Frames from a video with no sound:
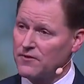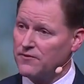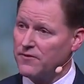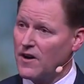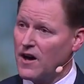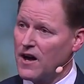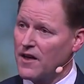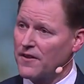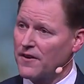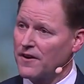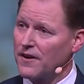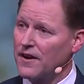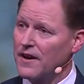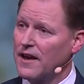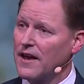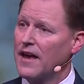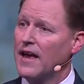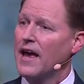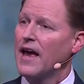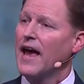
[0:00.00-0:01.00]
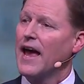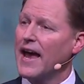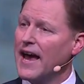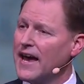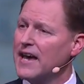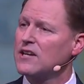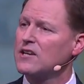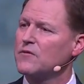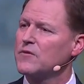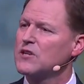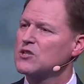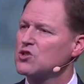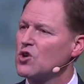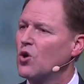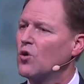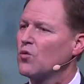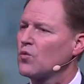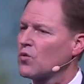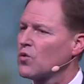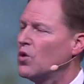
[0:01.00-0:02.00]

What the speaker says: of the Father and of his own